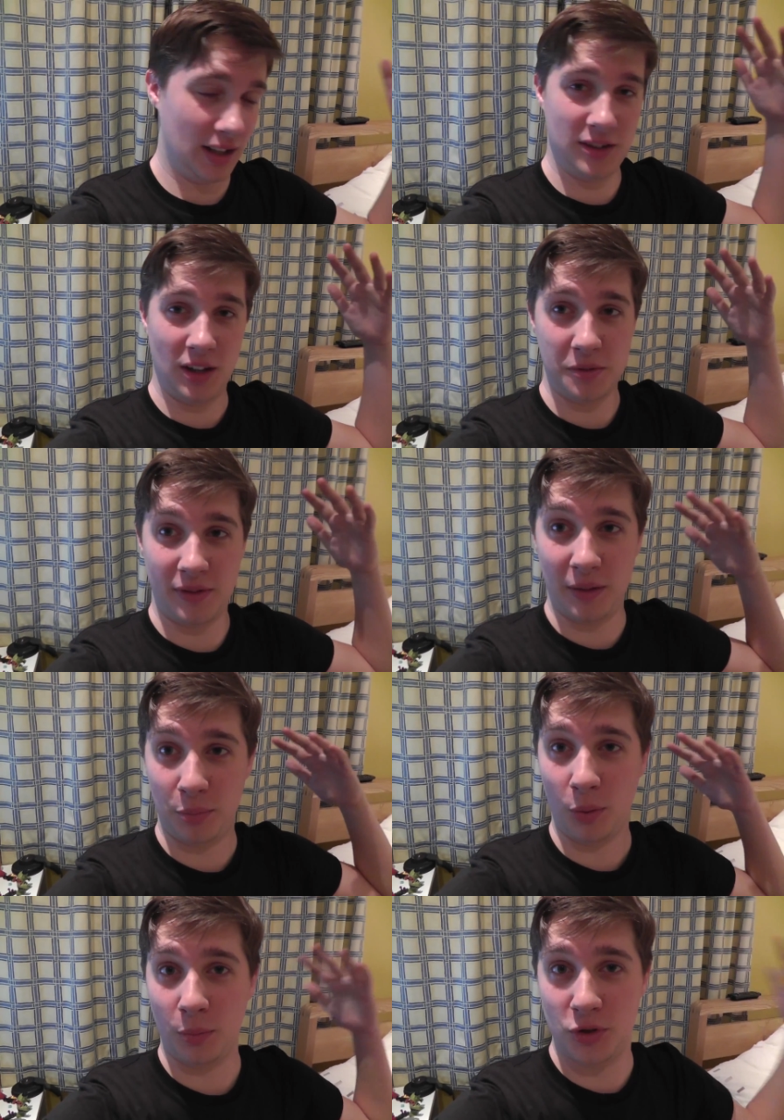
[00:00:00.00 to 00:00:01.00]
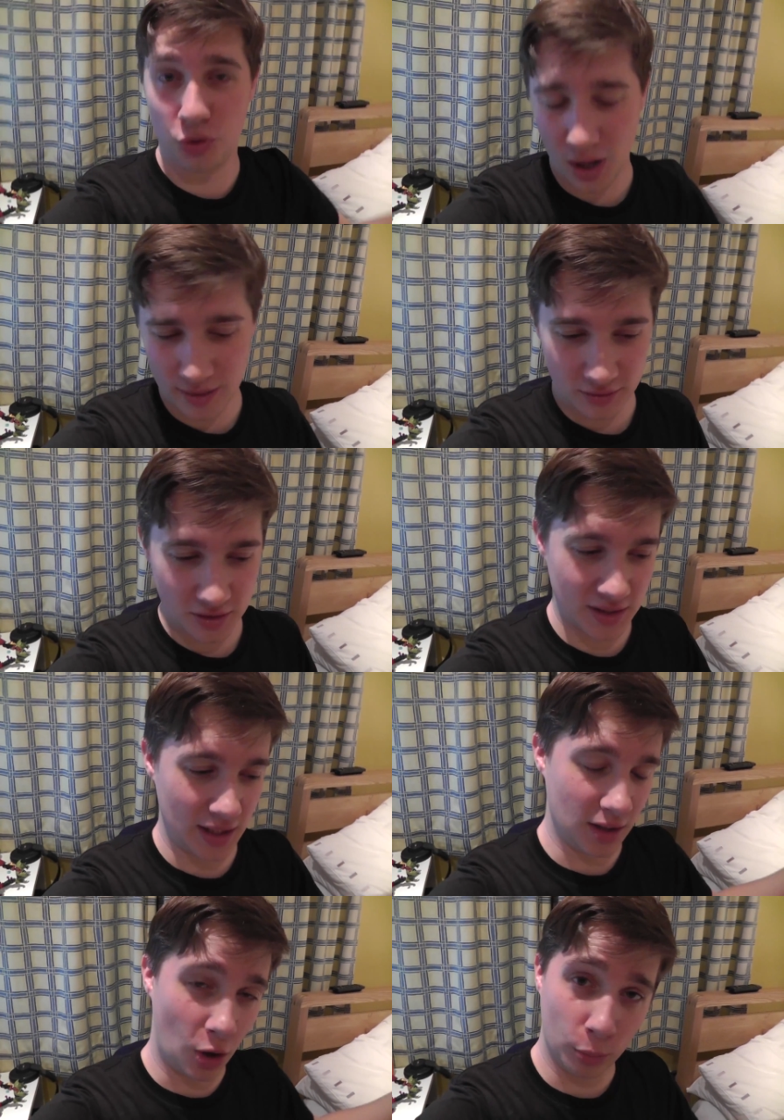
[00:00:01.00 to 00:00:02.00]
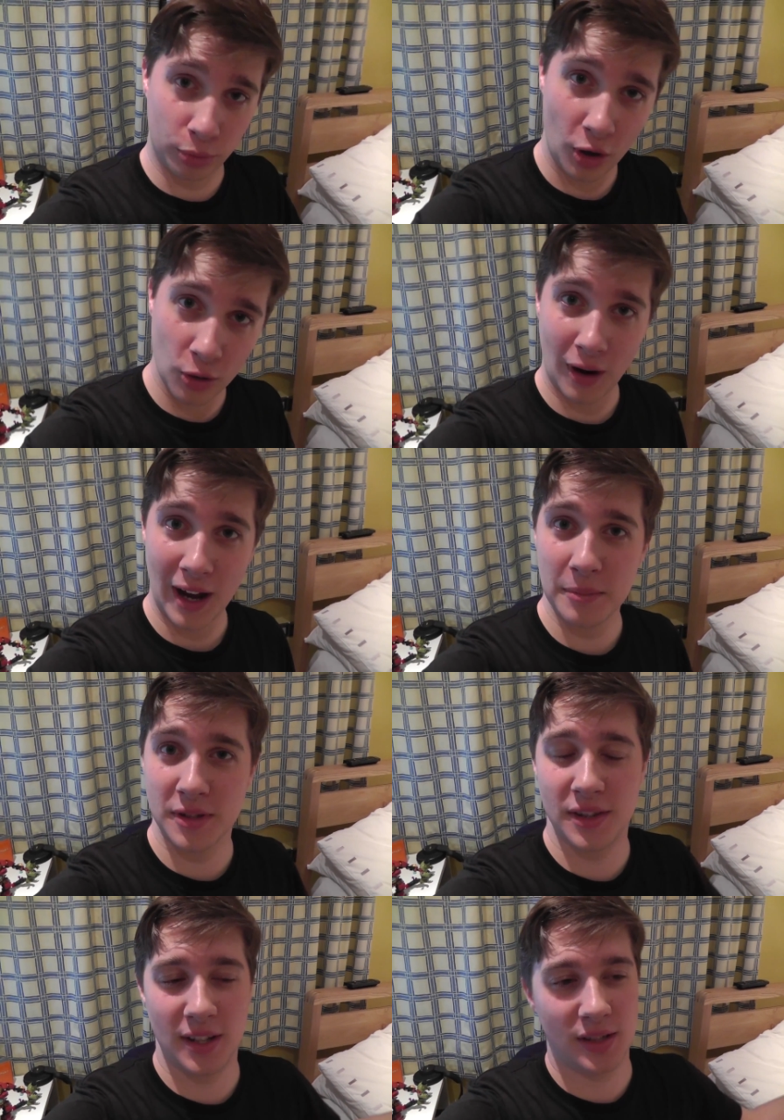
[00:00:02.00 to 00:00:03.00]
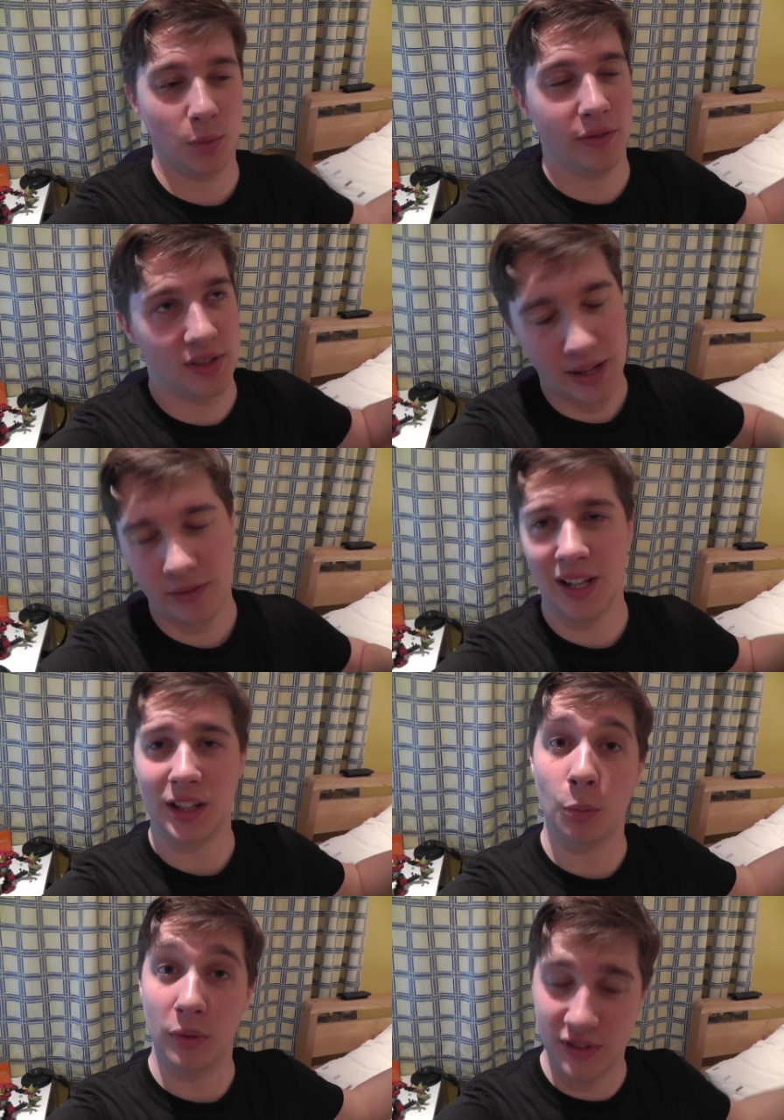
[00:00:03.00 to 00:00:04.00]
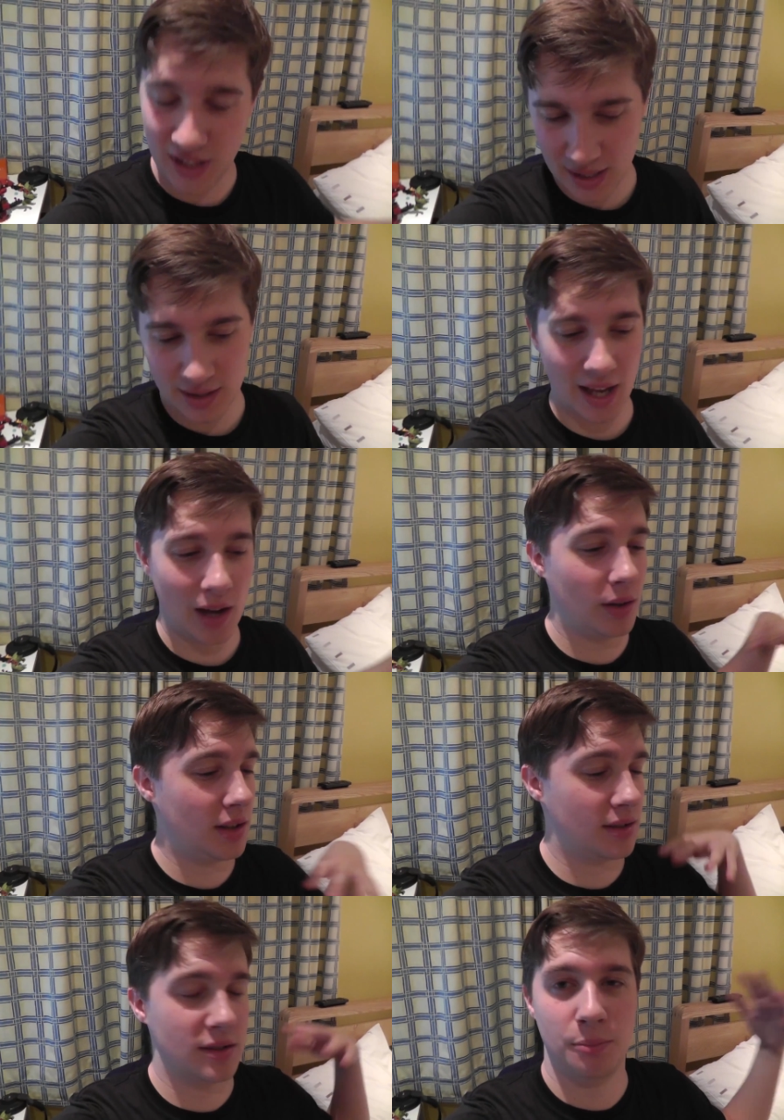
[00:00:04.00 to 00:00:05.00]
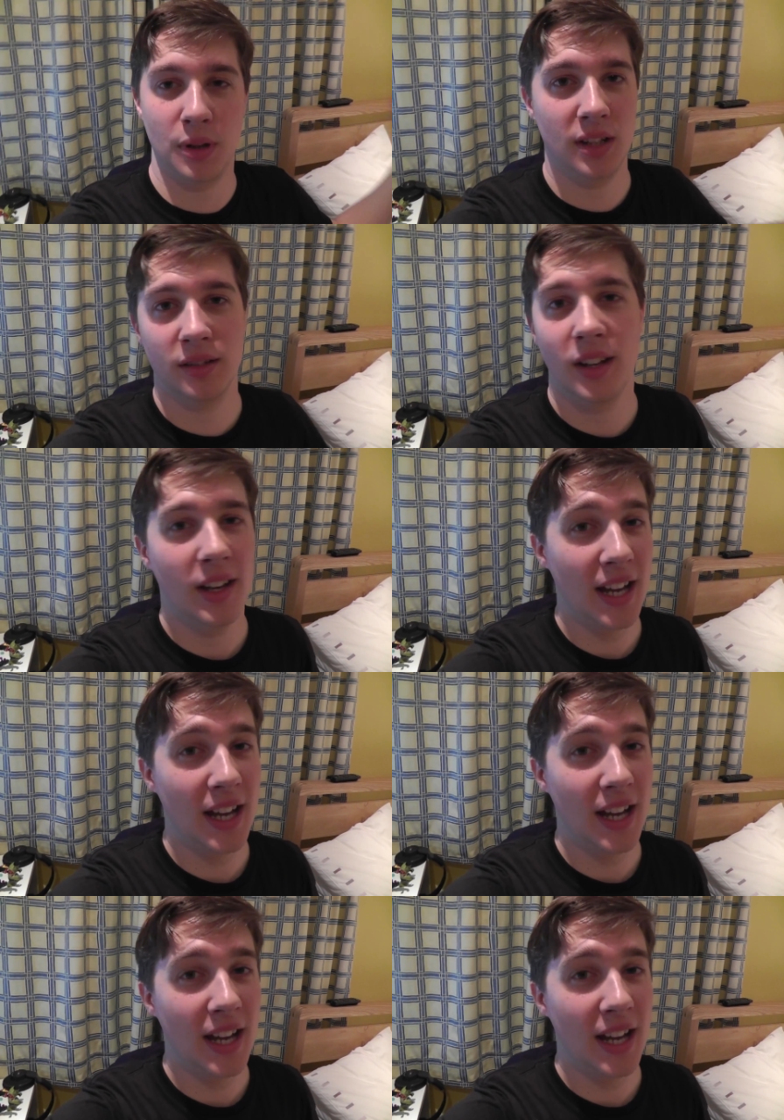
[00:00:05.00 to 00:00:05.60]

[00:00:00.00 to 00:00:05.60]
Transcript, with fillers: in terms of having problem with drivers and old programs and things that work for 7 that don't work for 10 now and it's just been,